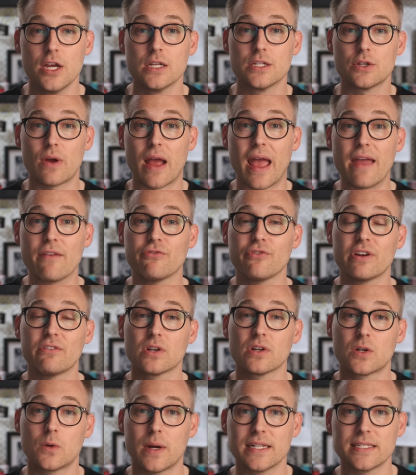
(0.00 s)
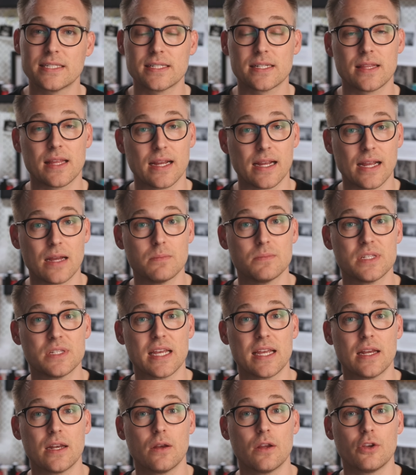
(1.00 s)
So every request that comes
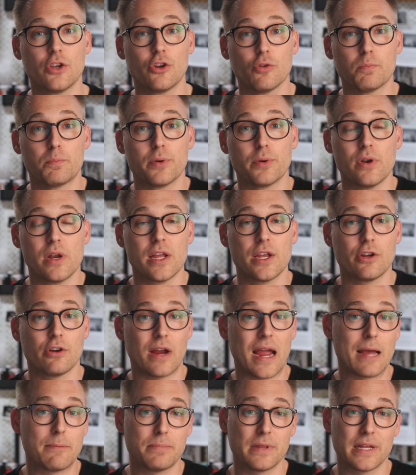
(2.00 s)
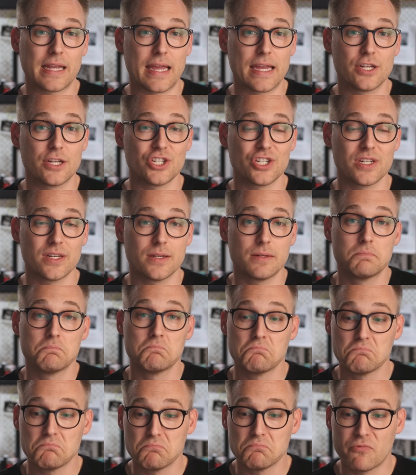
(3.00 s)
in, you're booting your application
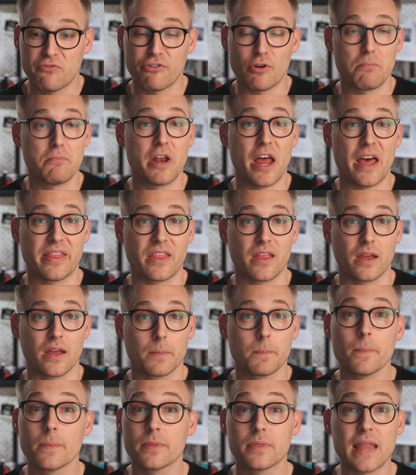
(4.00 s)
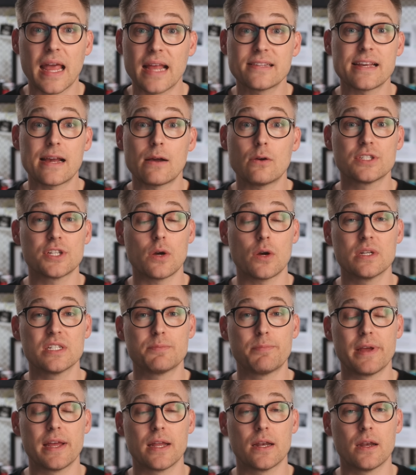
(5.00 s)
from nothing. That's how it's
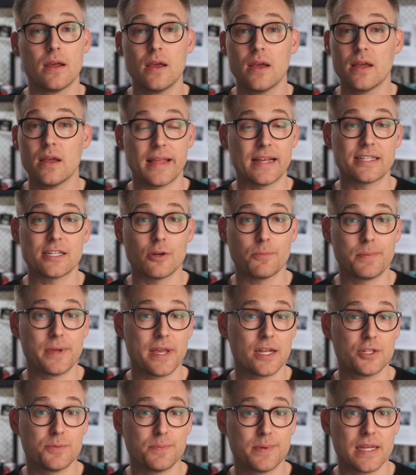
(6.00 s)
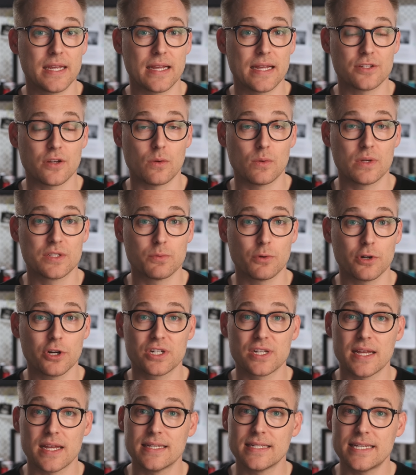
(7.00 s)
always been. That's how PHP has always
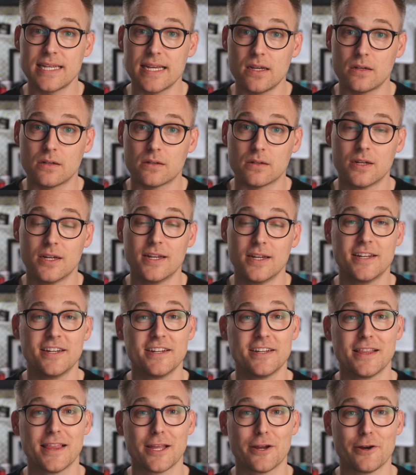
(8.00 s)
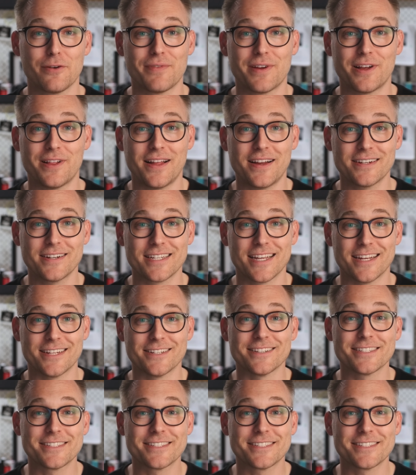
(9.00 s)
worked until Laravel Octane.